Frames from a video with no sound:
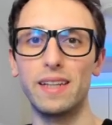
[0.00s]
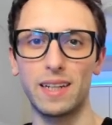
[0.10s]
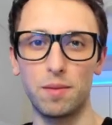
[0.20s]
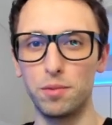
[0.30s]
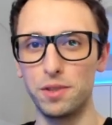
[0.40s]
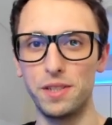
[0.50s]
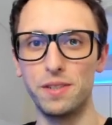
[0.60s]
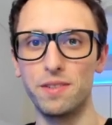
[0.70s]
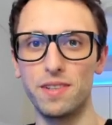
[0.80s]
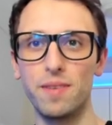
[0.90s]
in a couple of
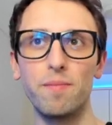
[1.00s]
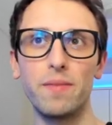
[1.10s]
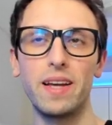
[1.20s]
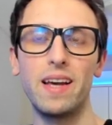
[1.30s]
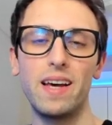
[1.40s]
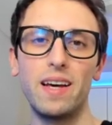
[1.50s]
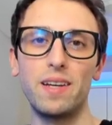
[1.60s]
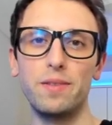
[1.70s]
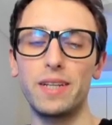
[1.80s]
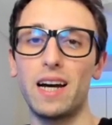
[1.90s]
years,
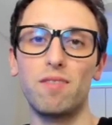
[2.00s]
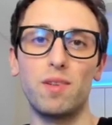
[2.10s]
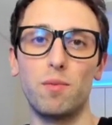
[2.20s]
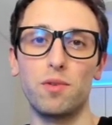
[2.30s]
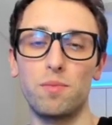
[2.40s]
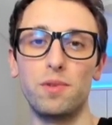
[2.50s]
you can have the most